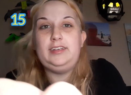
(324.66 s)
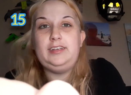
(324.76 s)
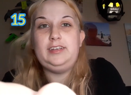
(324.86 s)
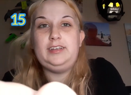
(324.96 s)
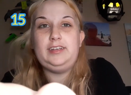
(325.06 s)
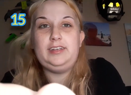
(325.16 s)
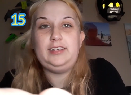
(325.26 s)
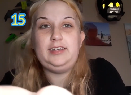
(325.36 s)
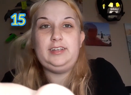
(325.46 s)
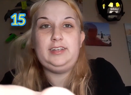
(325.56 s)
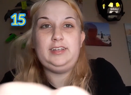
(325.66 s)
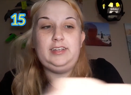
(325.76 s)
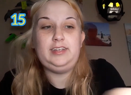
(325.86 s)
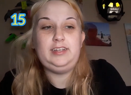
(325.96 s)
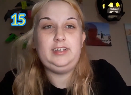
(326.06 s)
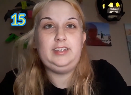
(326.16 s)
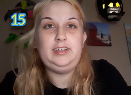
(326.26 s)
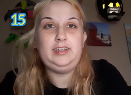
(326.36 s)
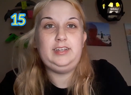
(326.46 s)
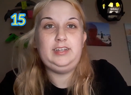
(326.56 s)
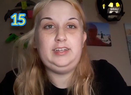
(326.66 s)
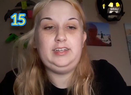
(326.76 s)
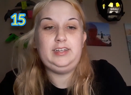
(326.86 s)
No one is speaking in this clip.